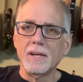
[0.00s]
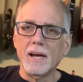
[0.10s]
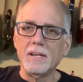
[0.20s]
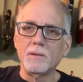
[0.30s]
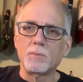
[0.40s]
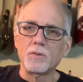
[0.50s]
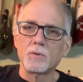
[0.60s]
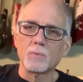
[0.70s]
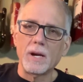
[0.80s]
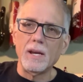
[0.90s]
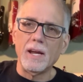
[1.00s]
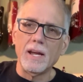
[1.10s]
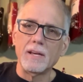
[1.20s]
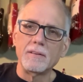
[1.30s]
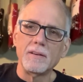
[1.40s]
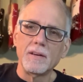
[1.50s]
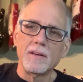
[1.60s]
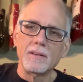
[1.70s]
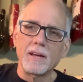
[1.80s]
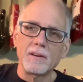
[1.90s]
and you put your right hand
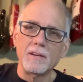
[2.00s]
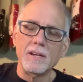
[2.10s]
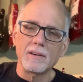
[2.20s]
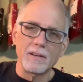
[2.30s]
down here.